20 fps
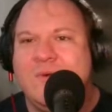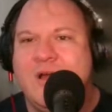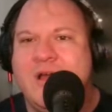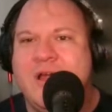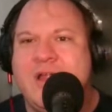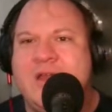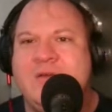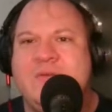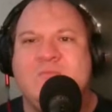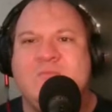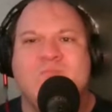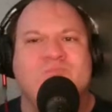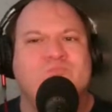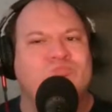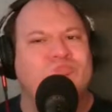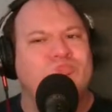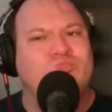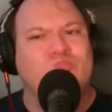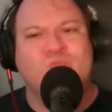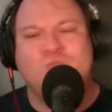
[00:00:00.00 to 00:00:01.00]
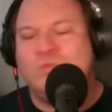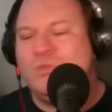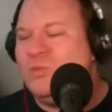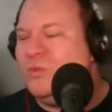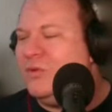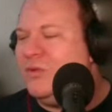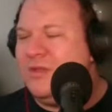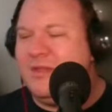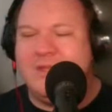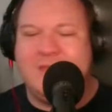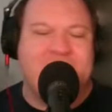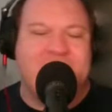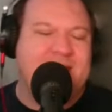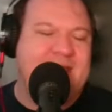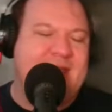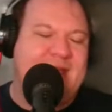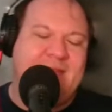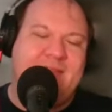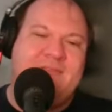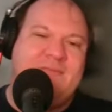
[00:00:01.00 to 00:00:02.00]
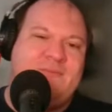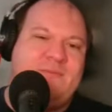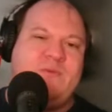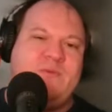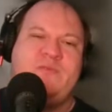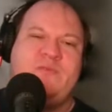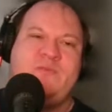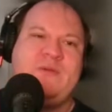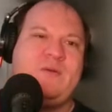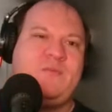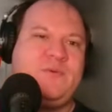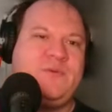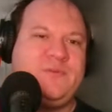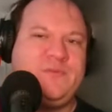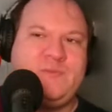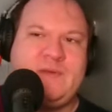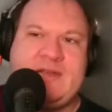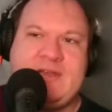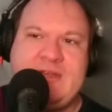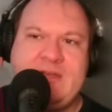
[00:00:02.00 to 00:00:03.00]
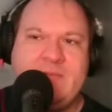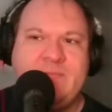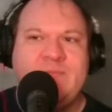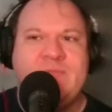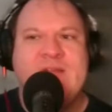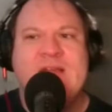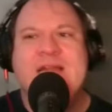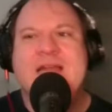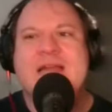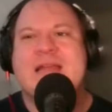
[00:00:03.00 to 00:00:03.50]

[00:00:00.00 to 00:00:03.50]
One, yeah, this one was well worth reading.